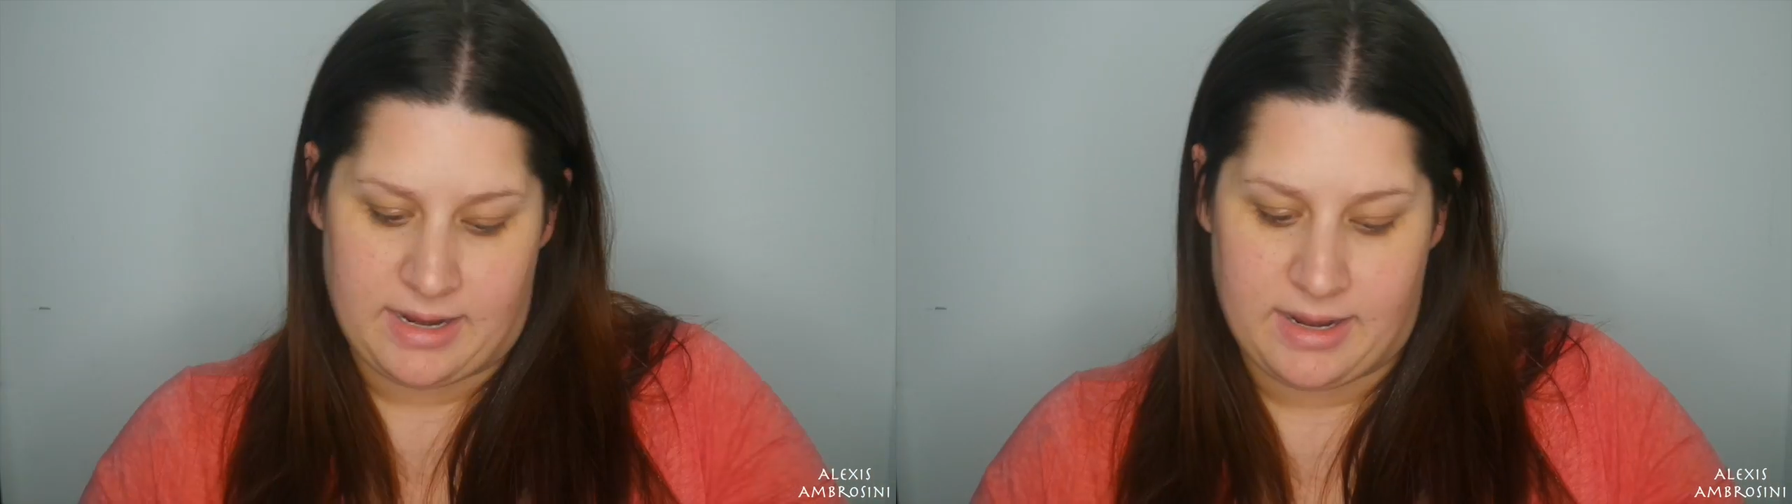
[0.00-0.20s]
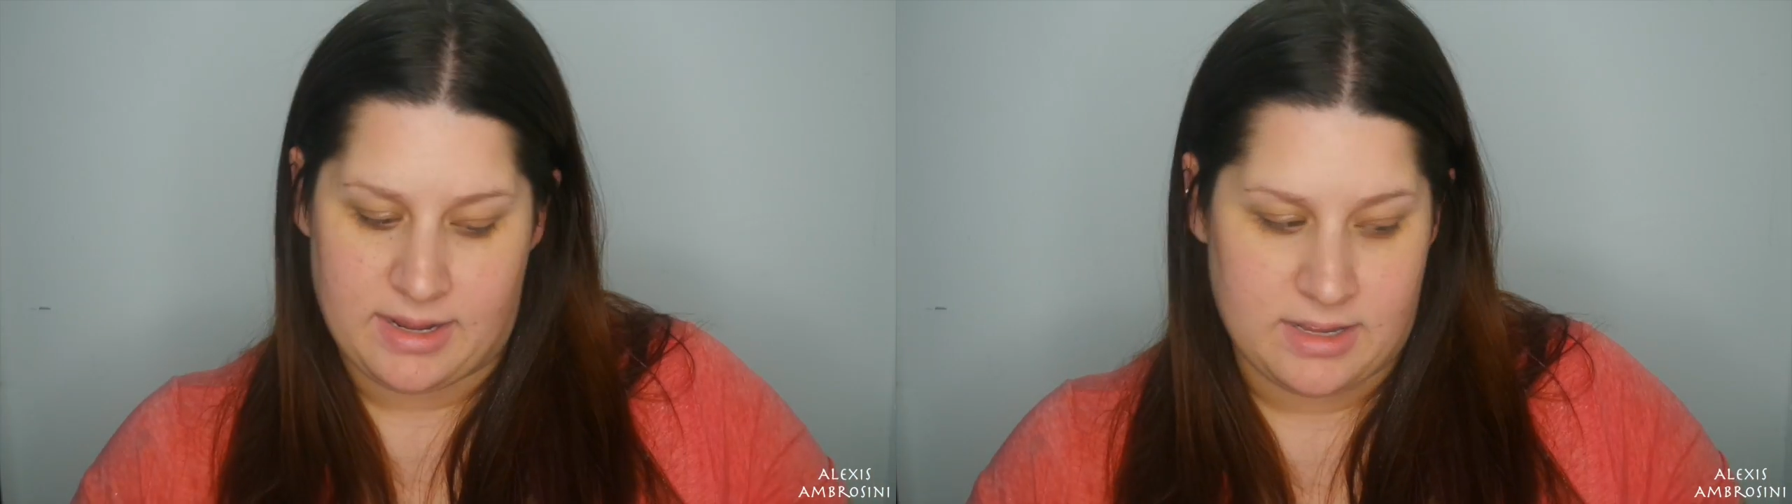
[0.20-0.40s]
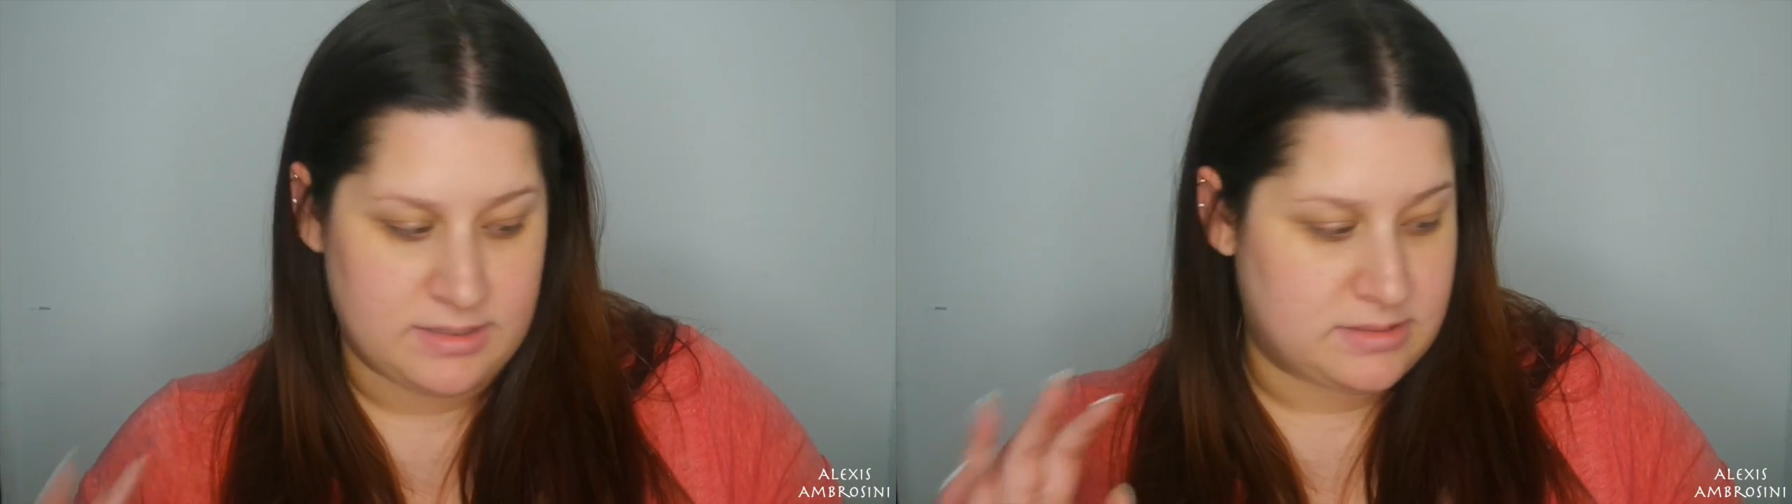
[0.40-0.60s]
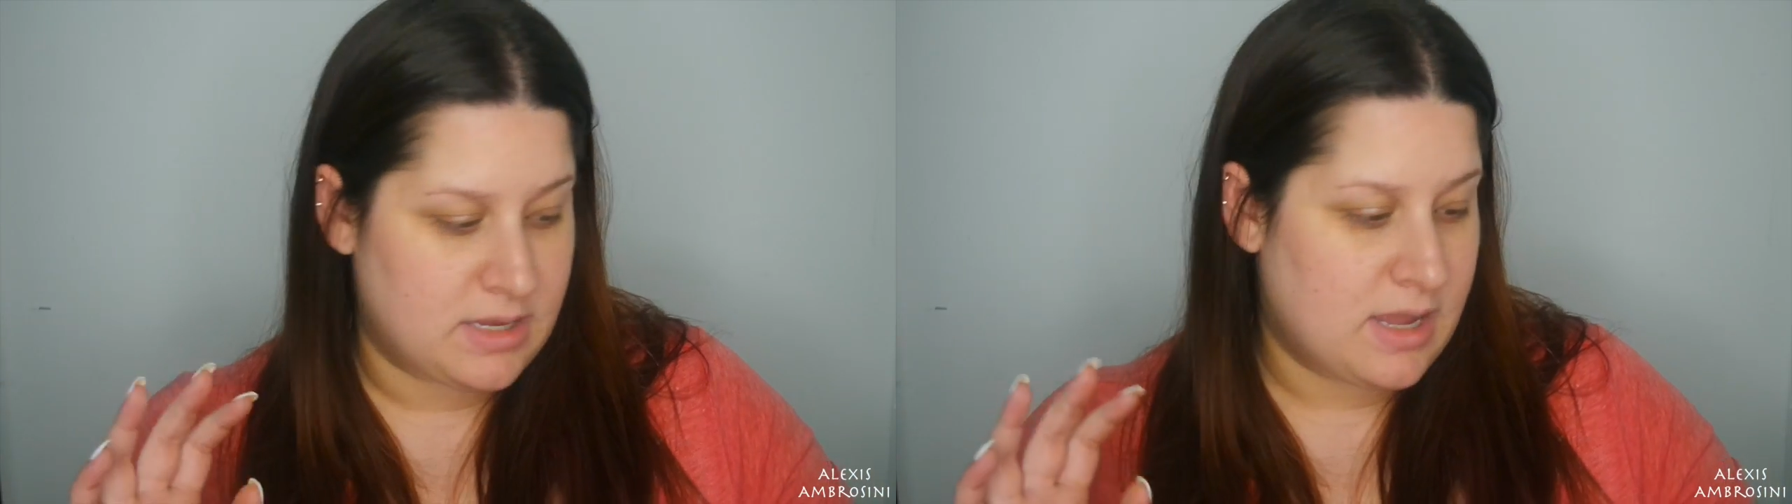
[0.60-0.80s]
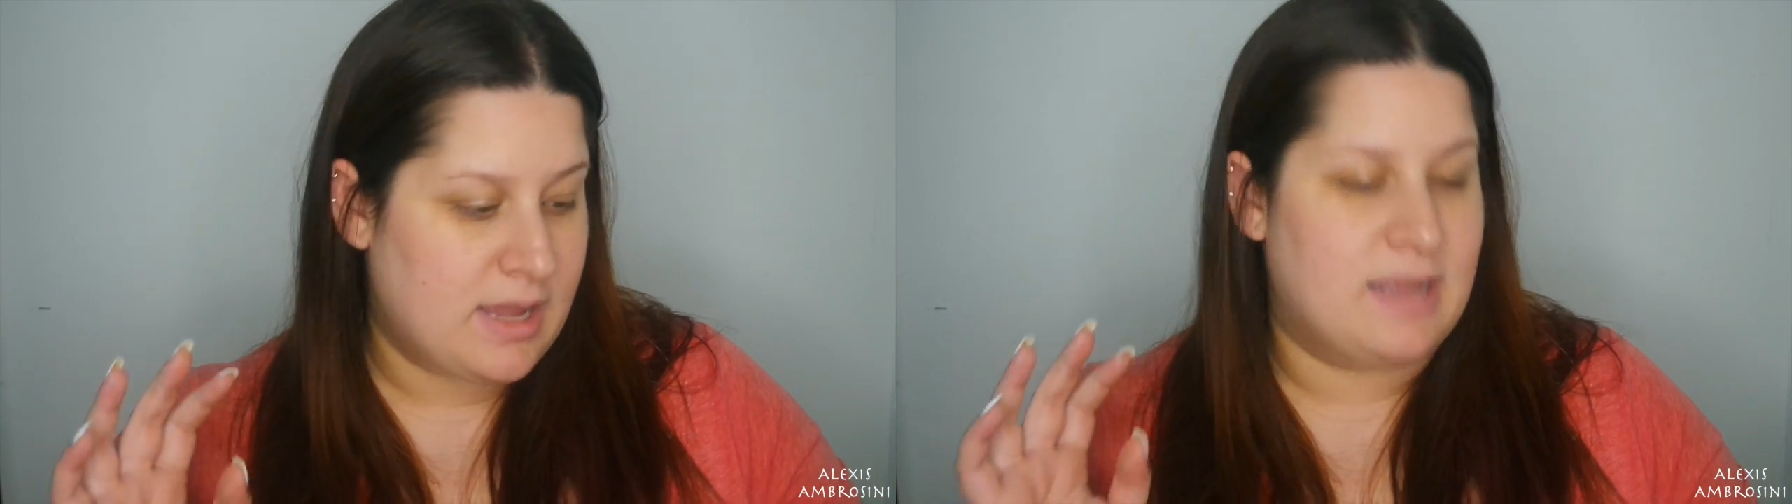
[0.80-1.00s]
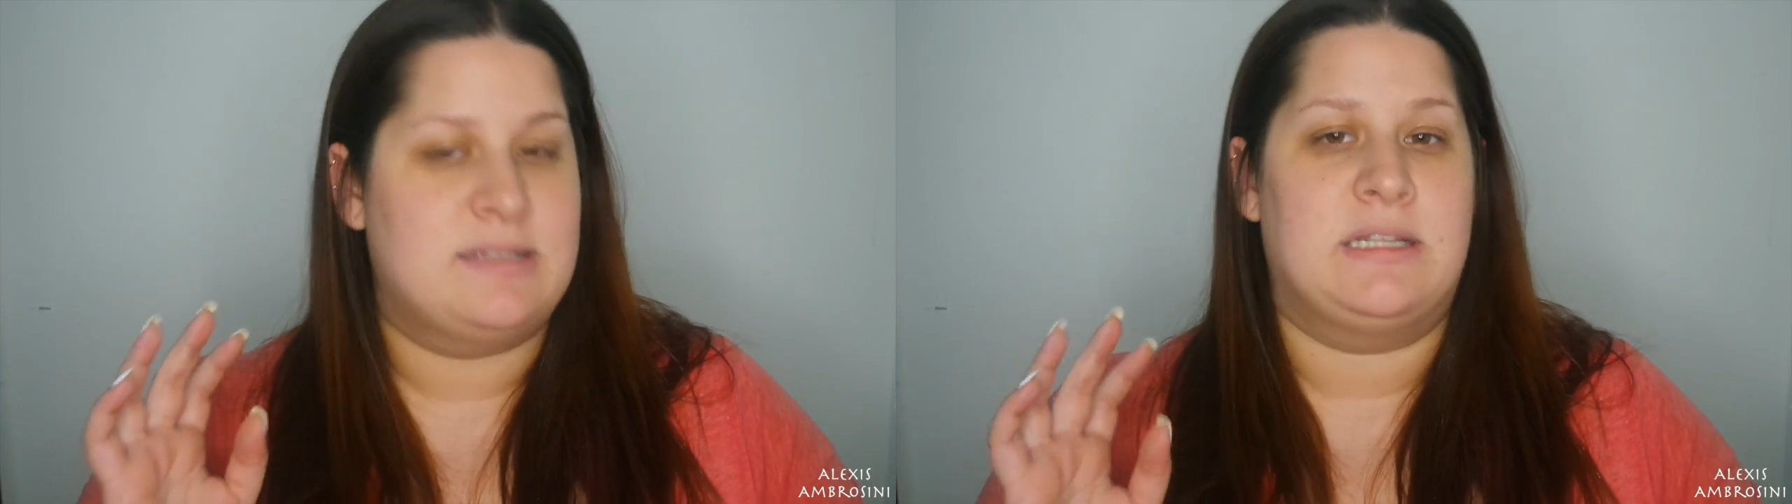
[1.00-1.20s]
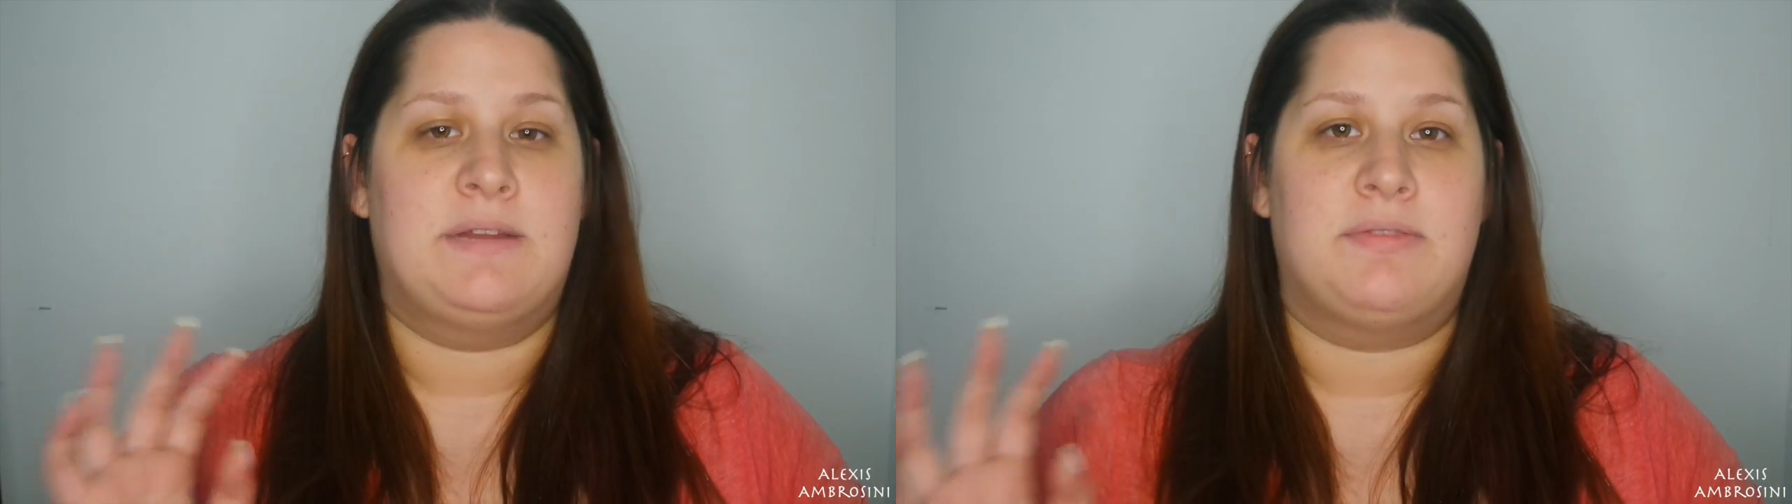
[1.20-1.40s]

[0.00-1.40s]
And instead